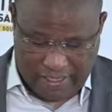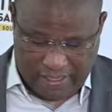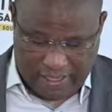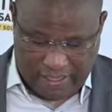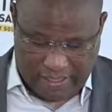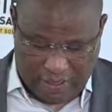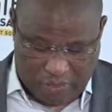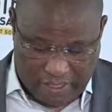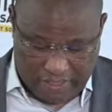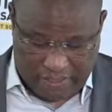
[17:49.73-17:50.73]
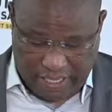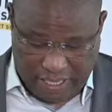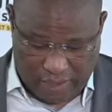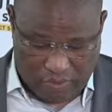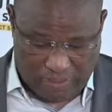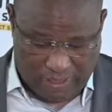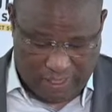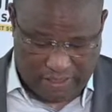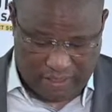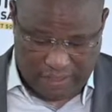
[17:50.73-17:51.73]
and Queenstown,
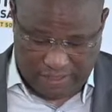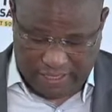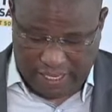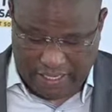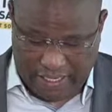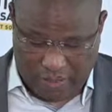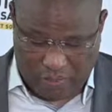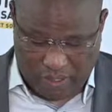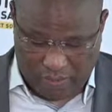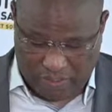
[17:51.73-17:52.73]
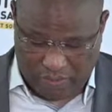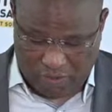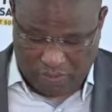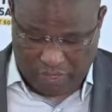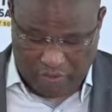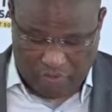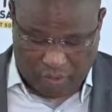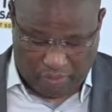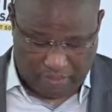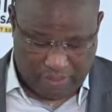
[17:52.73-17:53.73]
and East London, where we seem to be having
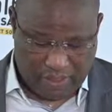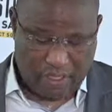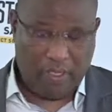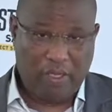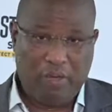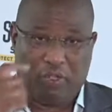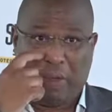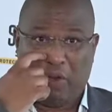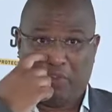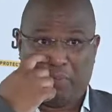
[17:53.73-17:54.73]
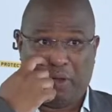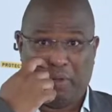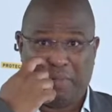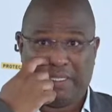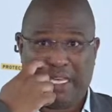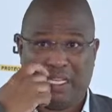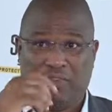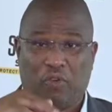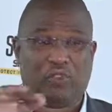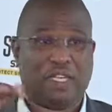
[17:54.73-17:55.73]
problems. Because part of the problem is that
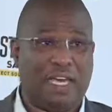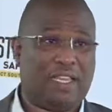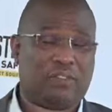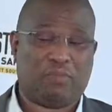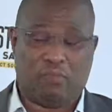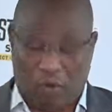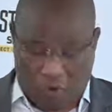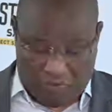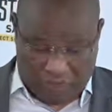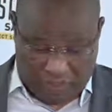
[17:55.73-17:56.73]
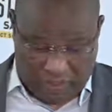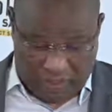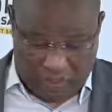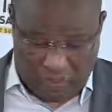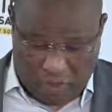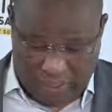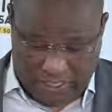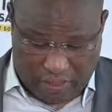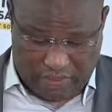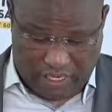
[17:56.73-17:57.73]
if those other small offices in small
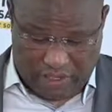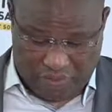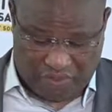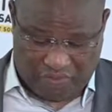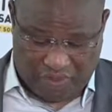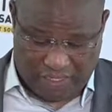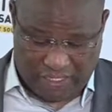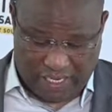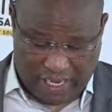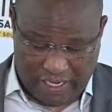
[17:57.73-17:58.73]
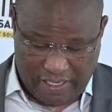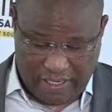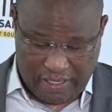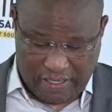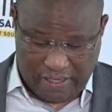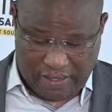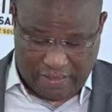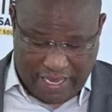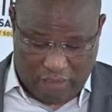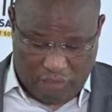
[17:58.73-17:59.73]
towns are not functional,
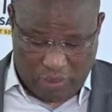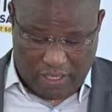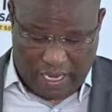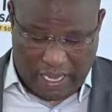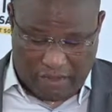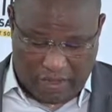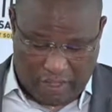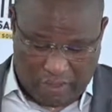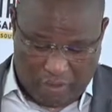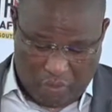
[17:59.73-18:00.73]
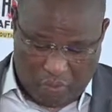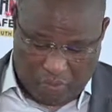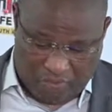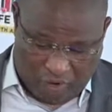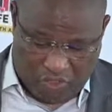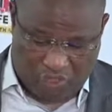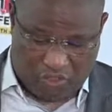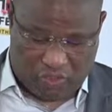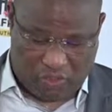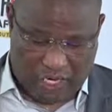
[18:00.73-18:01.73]
then you'll be
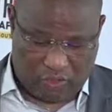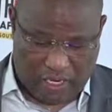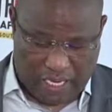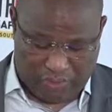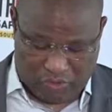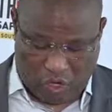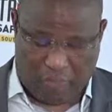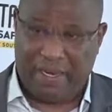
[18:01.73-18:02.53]
forced to actually absorb